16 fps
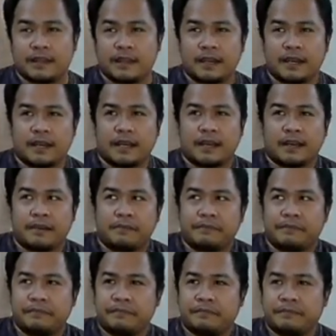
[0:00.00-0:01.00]
Uh,
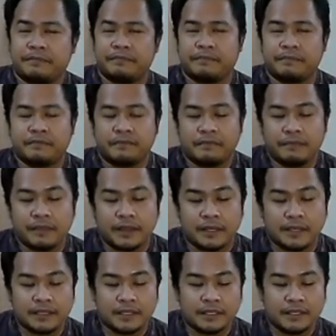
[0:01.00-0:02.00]

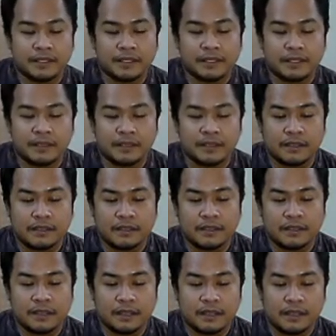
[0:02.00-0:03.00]
these
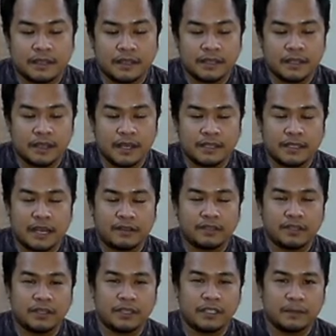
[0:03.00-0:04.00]
things I have
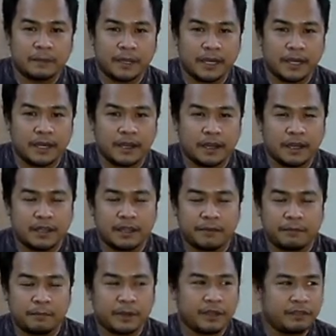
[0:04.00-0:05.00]
to explain are the
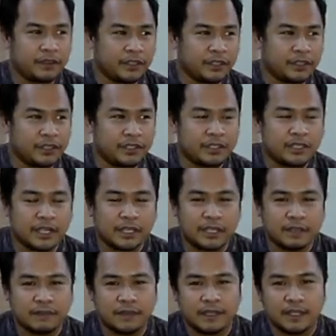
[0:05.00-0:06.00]
previous
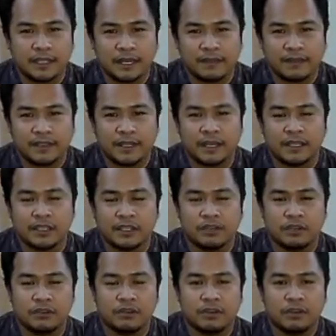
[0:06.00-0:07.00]
activities that I've sent
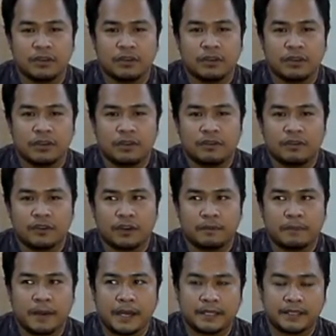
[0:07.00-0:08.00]
you for the
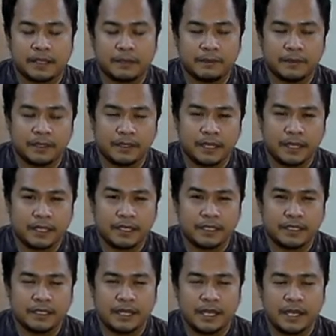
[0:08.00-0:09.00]
past couple of
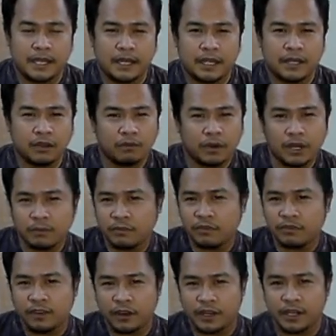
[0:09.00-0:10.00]
days, and I don't want to
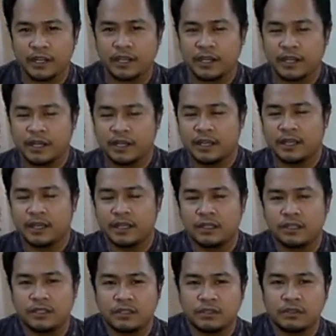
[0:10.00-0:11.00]
move on
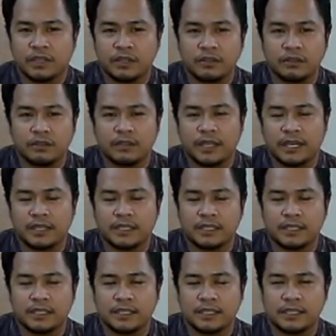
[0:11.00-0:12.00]
to the new
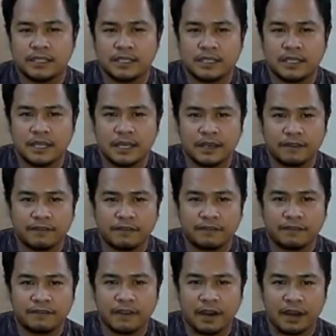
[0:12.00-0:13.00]
lessons
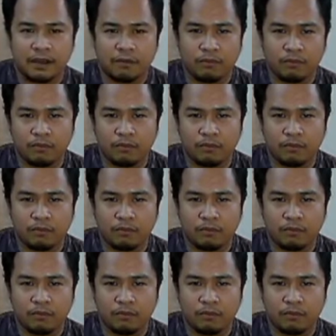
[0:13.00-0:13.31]
if I